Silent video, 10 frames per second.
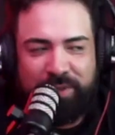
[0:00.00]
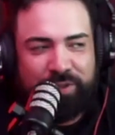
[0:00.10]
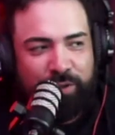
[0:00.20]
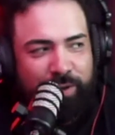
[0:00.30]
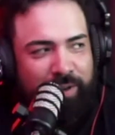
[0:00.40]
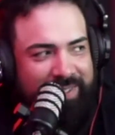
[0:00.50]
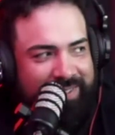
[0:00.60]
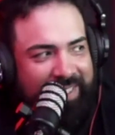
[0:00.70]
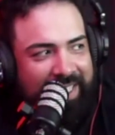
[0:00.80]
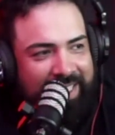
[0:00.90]
a show called
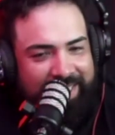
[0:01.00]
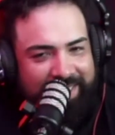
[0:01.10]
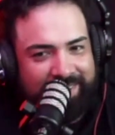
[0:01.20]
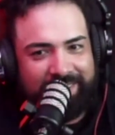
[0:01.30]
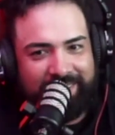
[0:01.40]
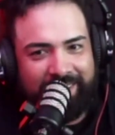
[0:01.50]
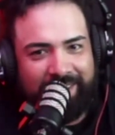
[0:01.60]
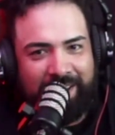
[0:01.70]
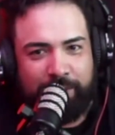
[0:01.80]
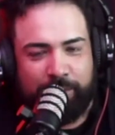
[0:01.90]
Sightings,
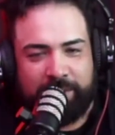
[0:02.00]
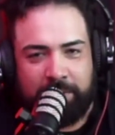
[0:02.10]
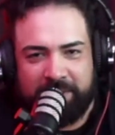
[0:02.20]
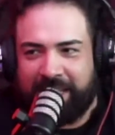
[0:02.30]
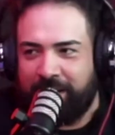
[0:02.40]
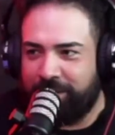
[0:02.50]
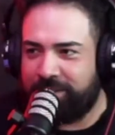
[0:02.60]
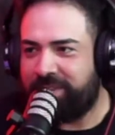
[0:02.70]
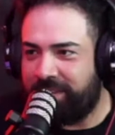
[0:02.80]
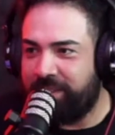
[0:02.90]
and it was like an
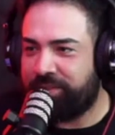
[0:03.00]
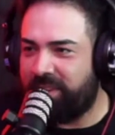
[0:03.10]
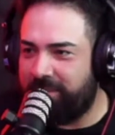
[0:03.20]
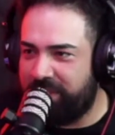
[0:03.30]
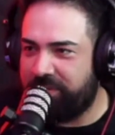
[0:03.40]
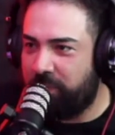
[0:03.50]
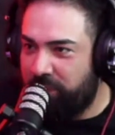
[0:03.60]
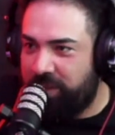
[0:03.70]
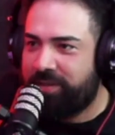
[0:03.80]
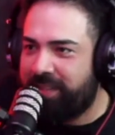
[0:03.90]
also unsolved mystery,
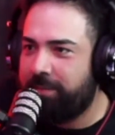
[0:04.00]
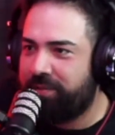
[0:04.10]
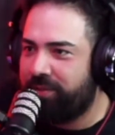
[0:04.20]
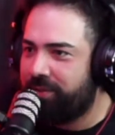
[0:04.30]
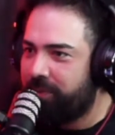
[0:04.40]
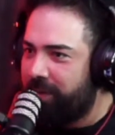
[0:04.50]
one of those type of shows. Where,